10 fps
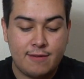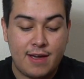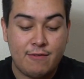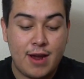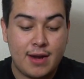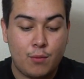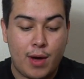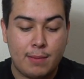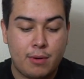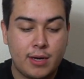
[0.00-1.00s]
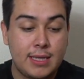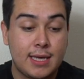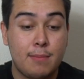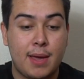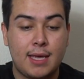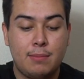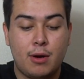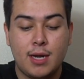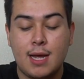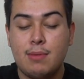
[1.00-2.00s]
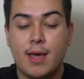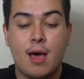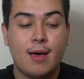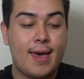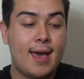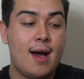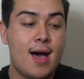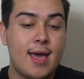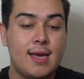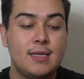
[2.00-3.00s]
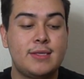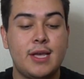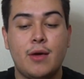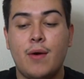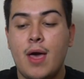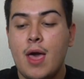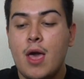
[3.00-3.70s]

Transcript: if I ever had a white party, like a Becky party, I'd be like, okay guys, so